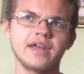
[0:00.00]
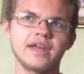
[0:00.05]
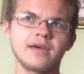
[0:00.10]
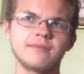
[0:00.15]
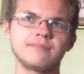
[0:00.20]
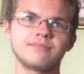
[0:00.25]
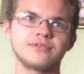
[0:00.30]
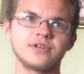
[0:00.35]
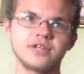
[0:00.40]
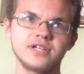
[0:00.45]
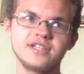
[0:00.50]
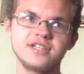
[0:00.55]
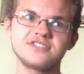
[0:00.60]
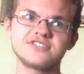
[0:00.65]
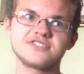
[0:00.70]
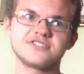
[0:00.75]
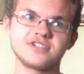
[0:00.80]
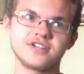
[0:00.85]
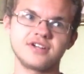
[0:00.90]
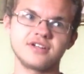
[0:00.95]
I'm pretty
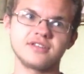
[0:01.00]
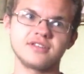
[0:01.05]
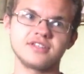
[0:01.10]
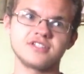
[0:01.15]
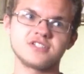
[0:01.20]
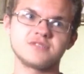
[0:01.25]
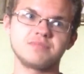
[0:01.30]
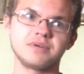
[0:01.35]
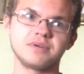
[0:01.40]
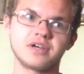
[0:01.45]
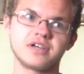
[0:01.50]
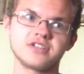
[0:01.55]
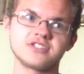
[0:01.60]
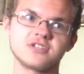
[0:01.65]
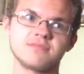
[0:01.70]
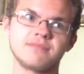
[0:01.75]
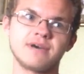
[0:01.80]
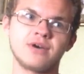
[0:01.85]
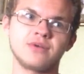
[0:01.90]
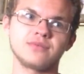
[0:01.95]
certain this book is
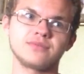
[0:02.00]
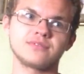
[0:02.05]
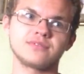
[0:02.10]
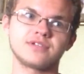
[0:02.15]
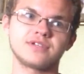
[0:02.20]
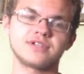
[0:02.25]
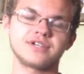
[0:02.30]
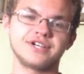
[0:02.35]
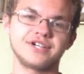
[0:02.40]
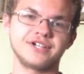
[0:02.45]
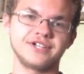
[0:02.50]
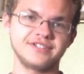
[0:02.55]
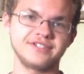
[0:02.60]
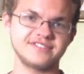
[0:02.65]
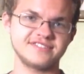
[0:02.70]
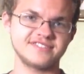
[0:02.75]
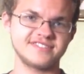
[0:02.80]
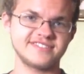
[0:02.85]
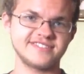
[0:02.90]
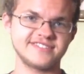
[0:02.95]
about
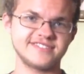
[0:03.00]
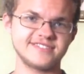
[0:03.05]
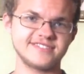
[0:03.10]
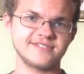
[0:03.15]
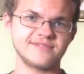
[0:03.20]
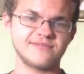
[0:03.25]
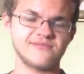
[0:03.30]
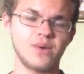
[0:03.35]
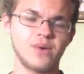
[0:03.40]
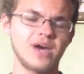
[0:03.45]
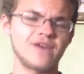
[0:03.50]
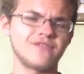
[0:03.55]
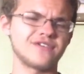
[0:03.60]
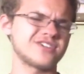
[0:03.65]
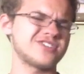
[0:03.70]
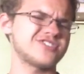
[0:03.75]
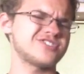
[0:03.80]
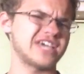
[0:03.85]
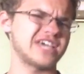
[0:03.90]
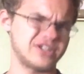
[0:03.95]
cults. However
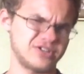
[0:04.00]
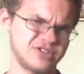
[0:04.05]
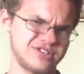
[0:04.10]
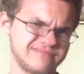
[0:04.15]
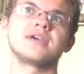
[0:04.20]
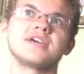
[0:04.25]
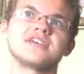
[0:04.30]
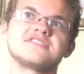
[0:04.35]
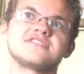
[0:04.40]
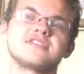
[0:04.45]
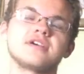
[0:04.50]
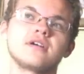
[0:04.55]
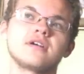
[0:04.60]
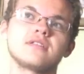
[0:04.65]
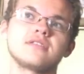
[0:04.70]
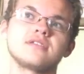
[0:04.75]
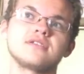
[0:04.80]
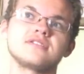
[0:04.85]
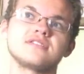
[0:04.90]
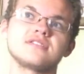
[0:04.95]
subtle, because
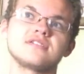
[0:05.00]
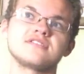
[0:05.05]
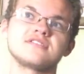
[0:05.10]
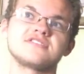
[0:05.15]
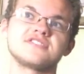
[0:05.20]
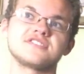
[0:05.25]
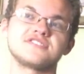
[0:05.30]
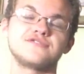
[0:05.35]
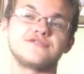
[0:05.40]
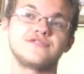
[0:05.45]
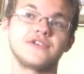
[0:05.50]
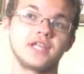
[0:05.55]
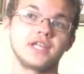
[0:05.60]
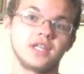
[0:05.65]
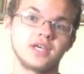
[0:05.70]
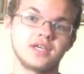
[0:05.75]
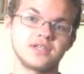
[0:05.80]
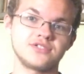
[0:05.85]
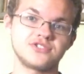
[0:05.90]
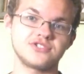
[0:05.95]
there's this
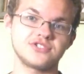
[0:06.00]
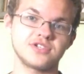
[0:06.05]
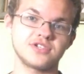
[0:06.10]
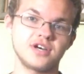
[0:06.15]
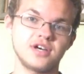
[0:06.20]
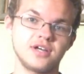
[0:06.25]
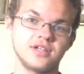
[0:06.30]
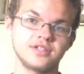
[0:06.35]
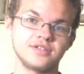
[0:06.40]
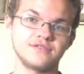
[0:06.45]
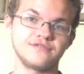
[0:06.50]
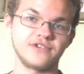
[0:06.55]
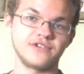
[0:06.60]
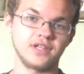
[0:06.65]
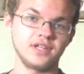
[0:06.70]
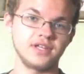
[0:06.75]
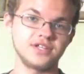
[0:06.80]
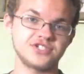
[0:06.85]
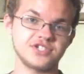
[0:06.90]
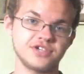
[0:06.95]
village called the
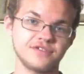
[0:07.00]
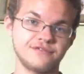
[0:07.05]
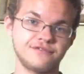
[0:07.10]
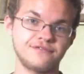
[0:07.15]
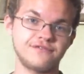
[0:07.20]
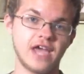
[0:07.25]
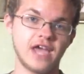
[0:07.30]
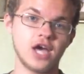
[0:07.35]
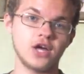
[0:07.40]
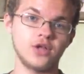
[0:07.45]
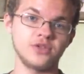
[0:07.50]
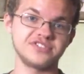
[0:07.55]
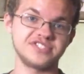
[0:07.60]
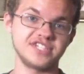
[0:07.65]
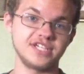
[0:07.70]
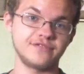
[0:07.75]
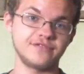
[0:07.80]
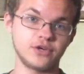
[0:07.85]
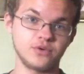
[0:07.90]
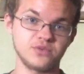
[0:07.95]
Village of Foul
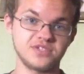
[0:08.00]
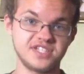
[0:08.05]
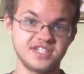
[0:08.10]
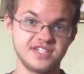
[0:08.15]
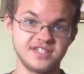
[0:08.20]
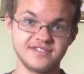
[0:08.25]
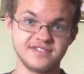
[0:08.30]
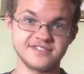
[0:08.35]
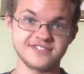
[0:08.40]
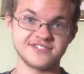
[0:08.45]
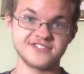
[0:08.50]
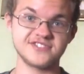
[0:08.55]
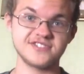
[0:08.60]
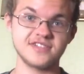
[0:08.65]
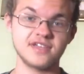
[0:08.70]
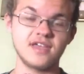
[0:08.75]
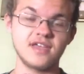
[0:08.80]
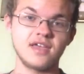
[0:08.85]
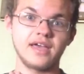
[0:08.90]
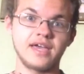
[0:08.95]
Devotees,
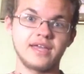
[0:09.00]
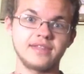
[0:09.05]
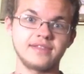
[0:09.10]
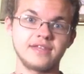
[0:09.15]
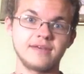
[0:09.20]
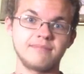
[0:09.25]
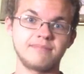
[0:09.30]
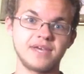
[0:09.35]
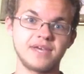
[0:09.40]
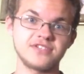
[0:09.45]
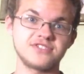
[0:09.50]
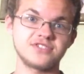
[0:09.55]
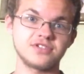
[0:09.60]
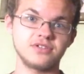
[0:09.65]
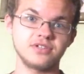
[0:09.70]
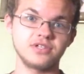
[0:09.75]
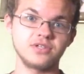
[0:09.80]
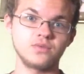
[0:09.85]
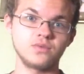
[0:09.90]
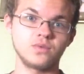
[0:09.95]
and they
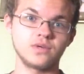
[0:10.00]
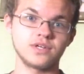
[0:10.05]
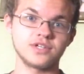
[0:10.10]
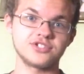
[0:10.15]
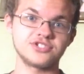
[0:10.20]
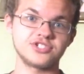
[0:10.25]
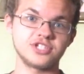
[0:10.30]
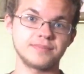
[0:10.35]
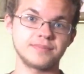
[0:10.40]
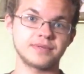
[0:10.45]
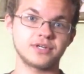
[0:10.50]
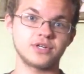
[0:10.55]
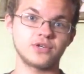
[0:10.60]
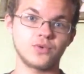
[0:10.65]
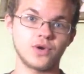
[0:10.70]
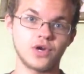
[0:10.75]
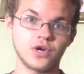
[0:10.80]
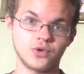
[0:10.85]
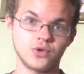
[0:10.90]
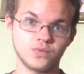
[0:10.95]
basically worship
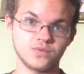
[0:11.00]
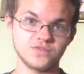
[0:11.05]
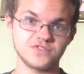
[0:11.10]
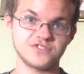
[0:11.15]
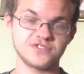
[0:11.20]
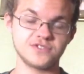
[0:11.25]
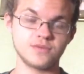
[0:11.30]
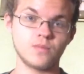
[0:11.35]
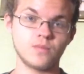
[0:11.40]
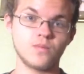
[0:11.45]
crows.